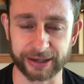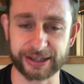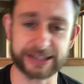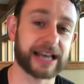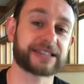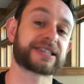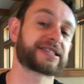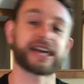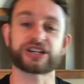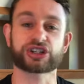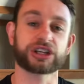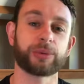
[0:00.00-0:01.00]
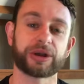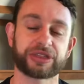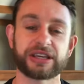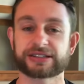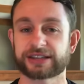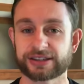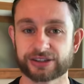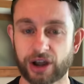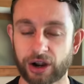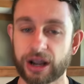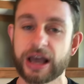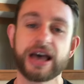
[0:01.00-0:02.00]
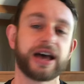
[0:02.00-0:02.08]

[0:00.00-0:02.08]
because that's essentially what these things are.